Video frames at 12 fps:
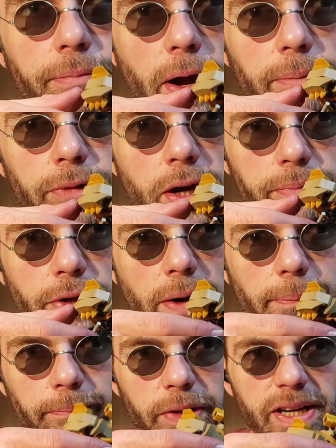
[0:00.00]
rum nom
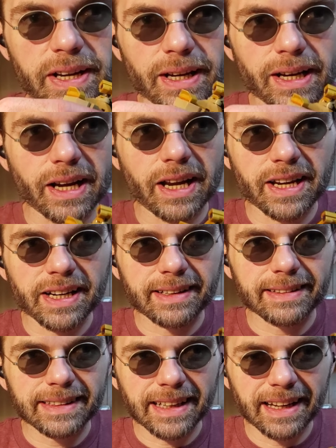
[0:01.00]
nom.
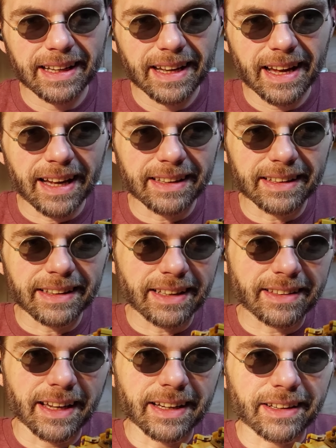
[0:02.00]
I think
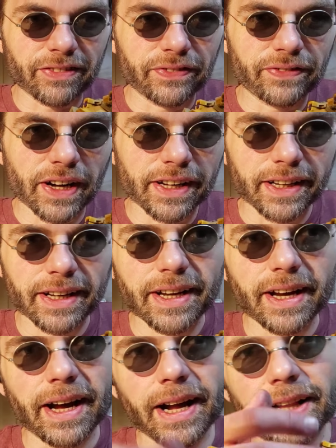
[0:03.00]
that's kind of fun.
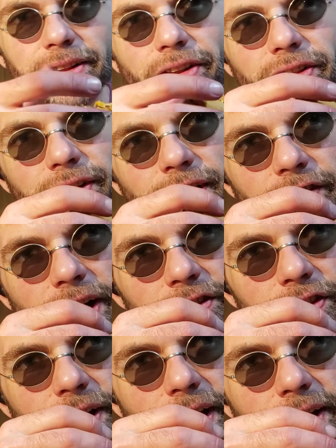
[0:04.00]
The
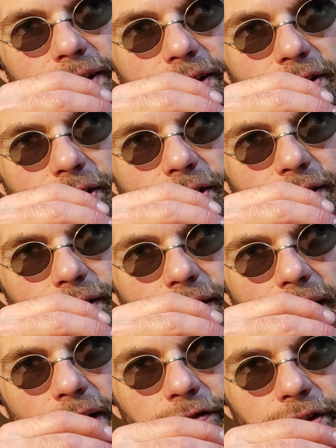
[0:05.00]
Leviathan head can look
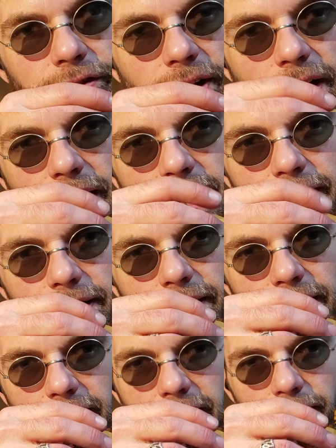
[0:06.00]
left and right, and
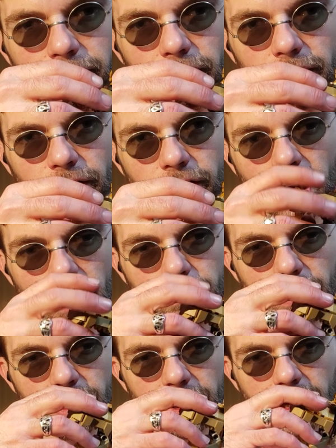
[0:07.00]
it can't really look up,
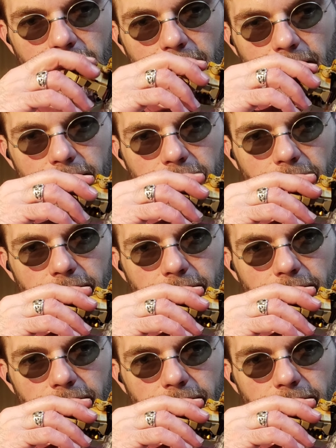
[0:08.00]
and it can